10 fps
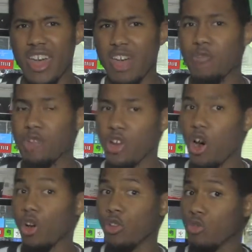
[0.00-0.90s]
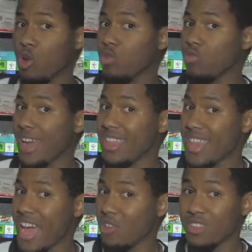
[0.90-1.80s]
every car on the road right
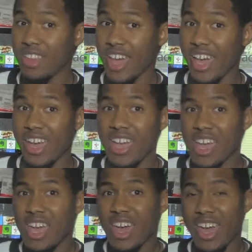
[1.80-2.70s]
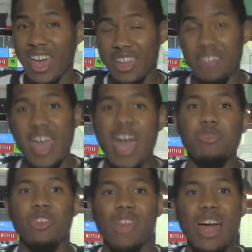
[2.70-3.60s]
now today and its
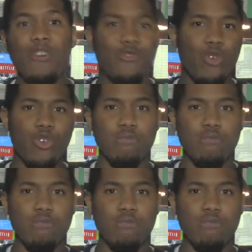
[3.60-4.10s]
apps allow for